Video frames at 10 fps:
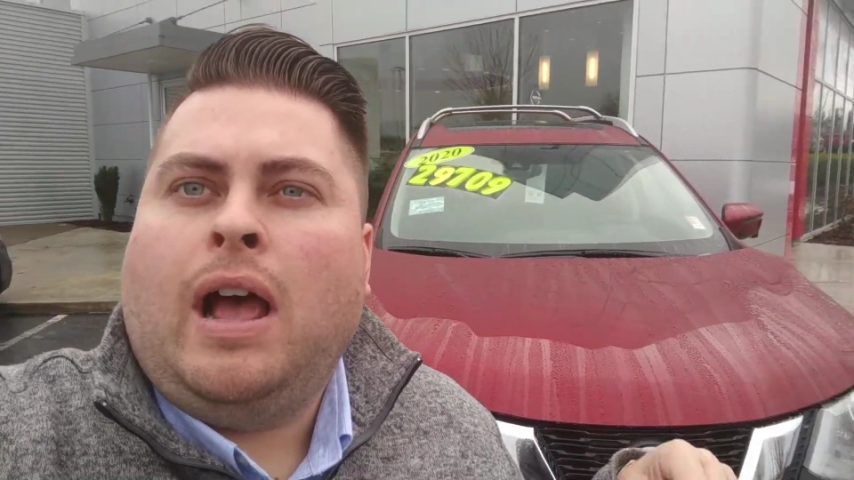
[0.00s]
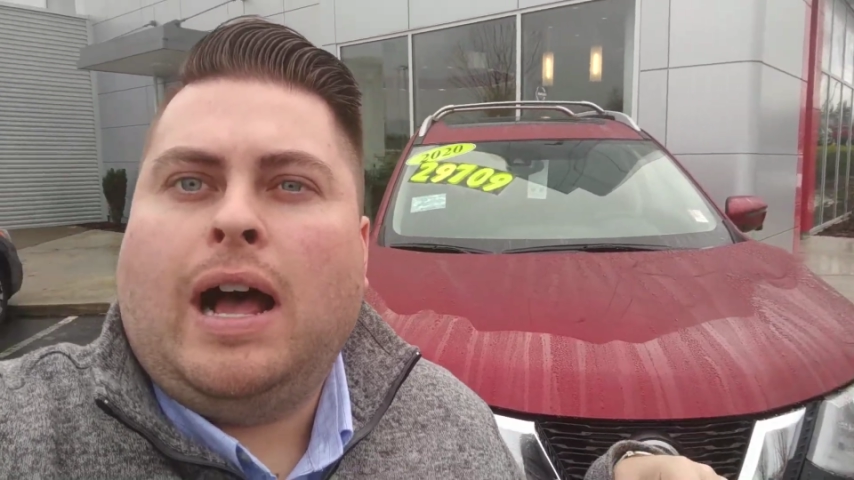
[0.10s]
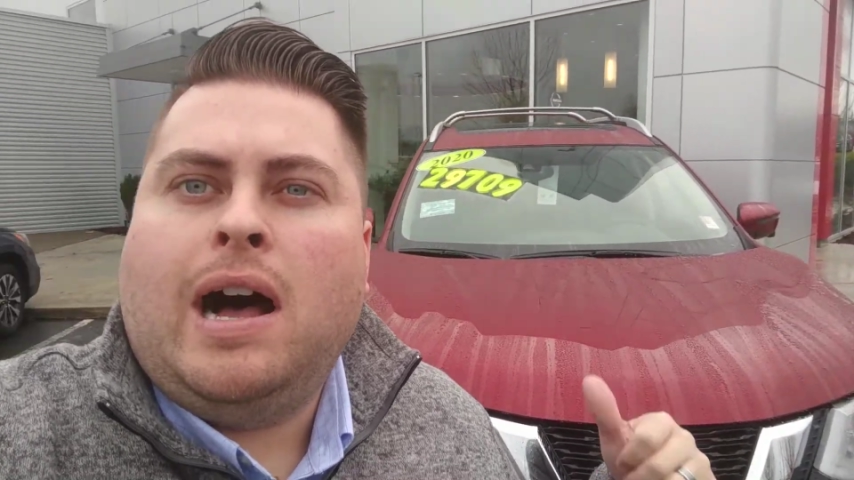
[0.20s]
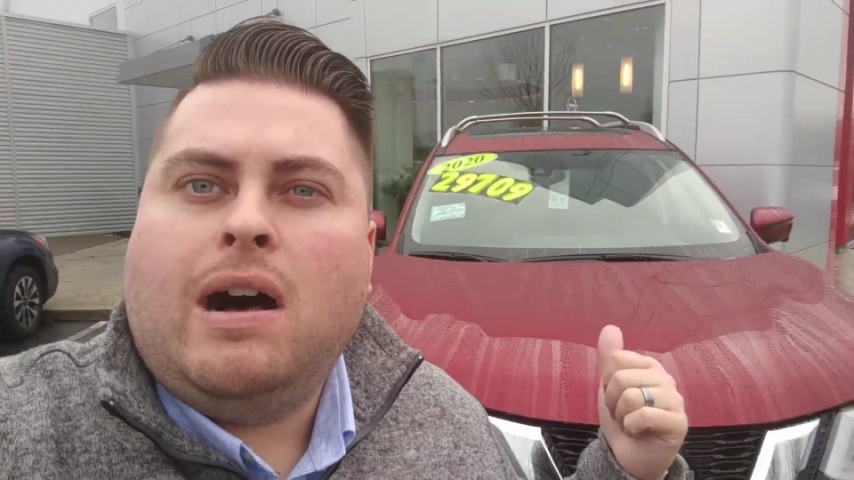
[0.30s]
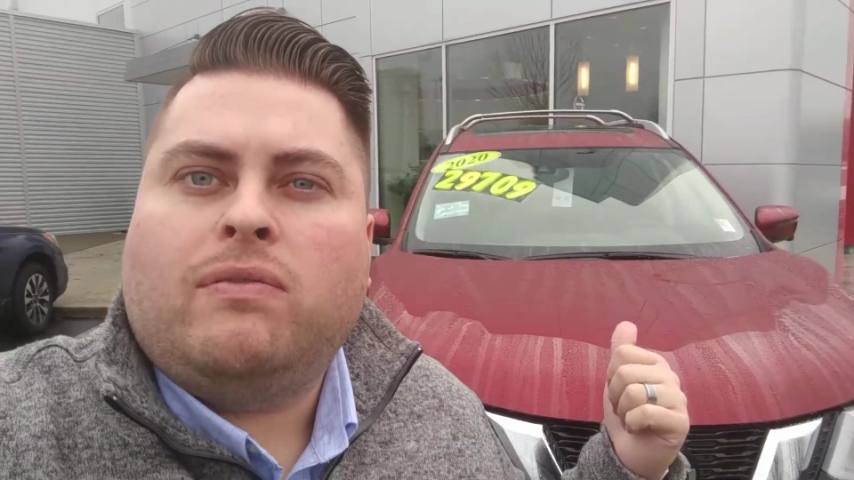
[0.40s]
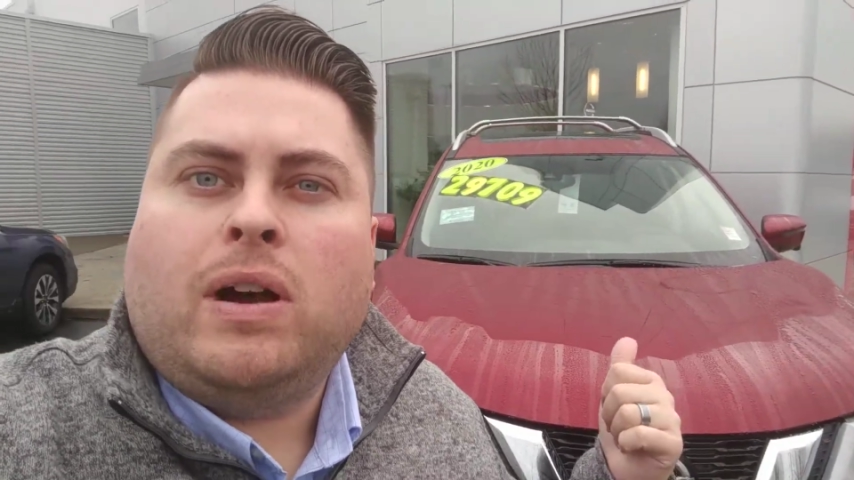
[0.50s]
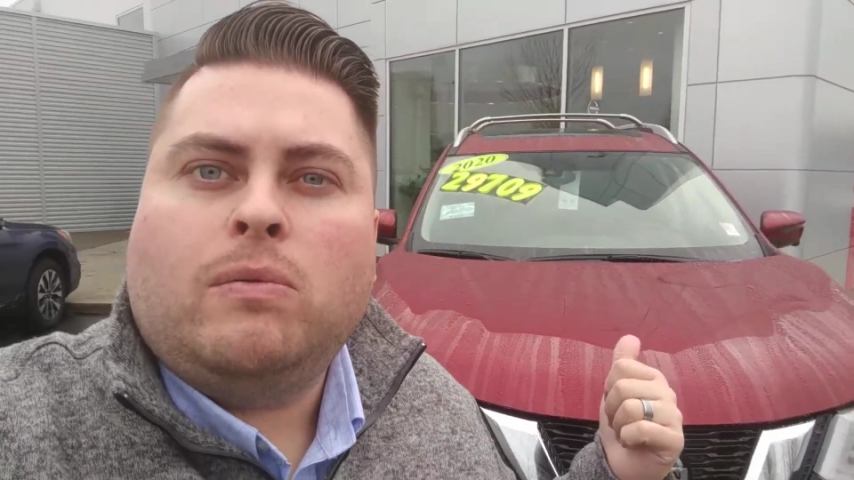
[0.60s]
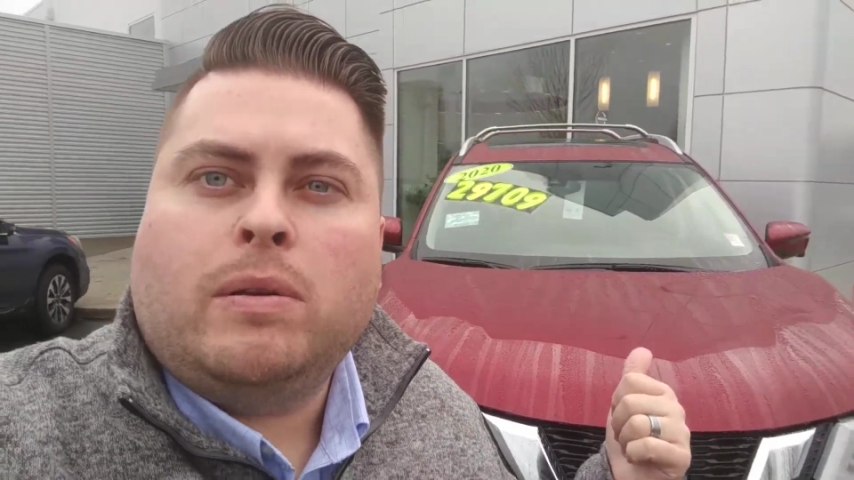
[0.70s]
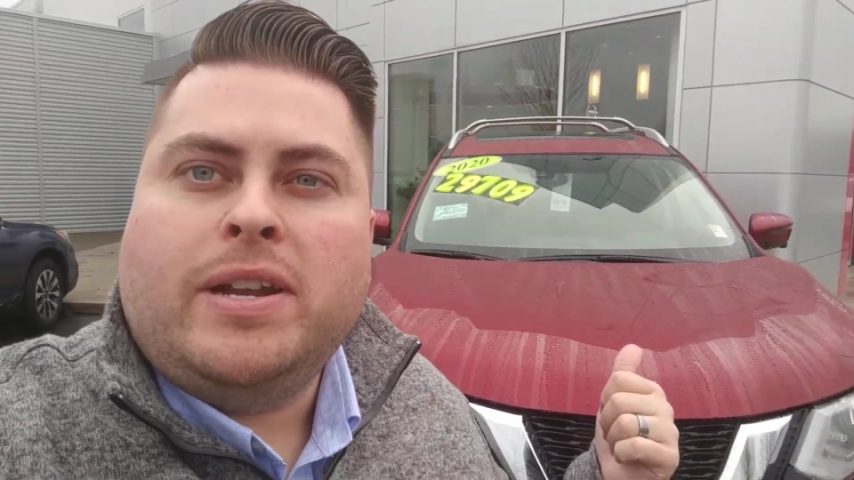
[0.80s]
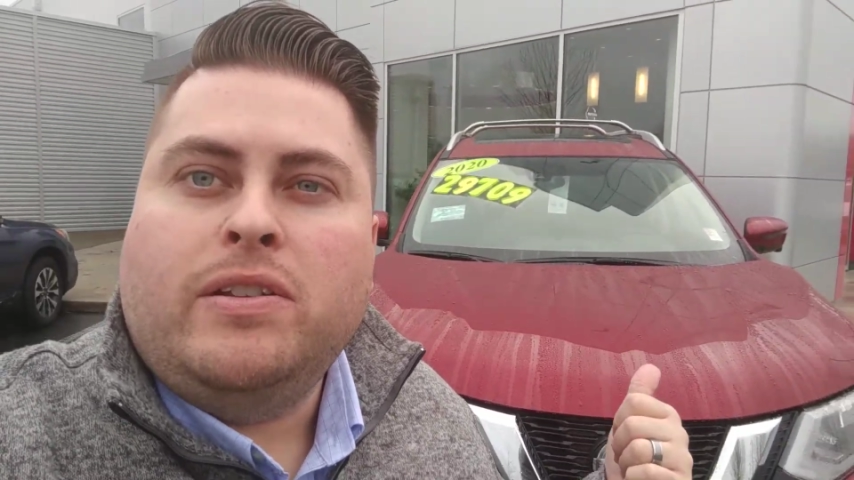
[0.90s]
of uh,
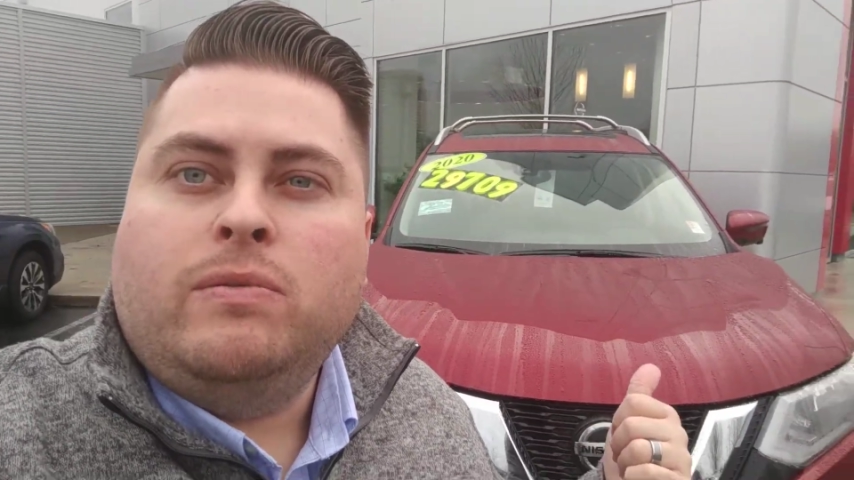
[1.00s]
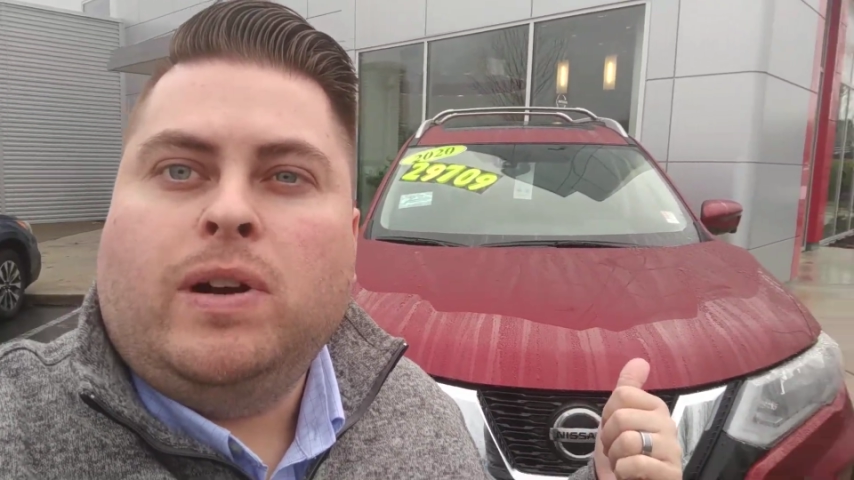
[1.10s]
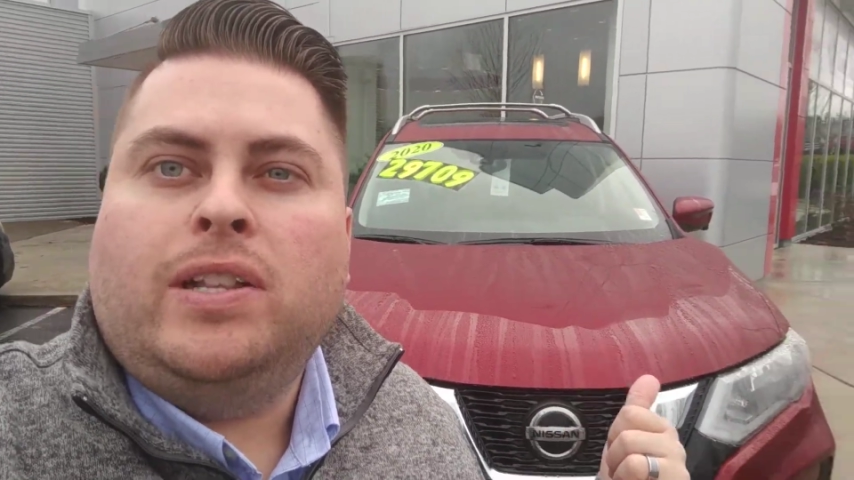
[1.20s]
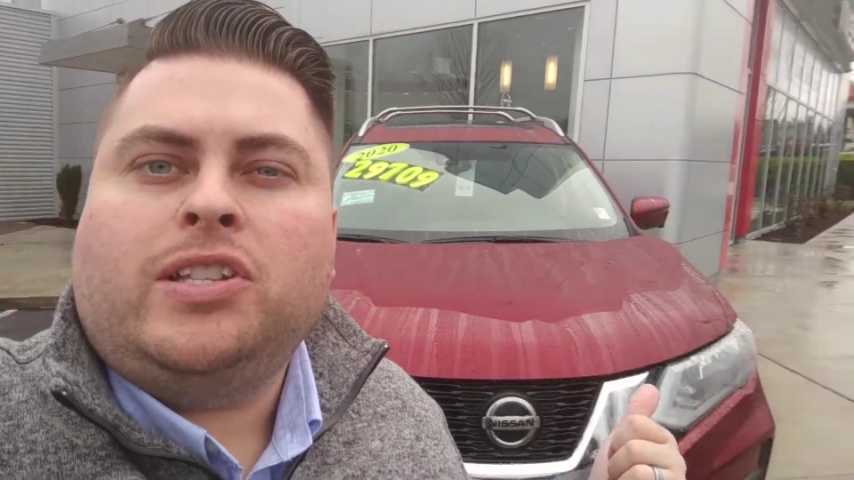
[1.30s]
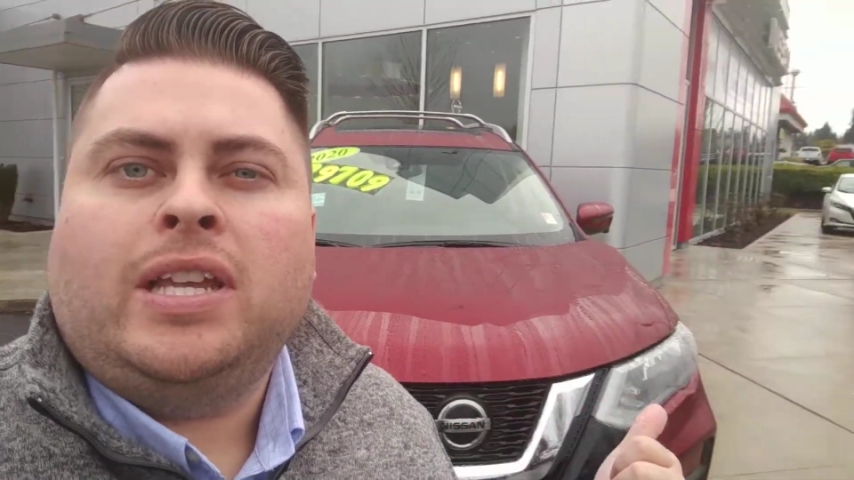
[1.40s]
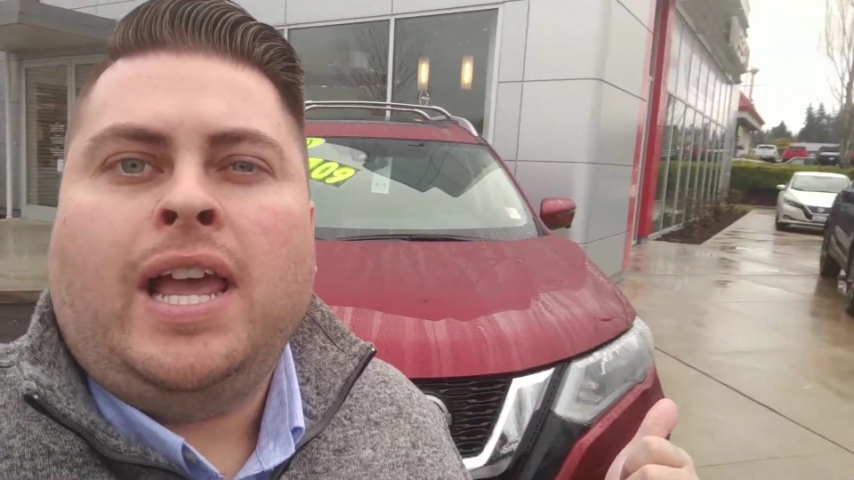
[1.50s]
one of my new ones.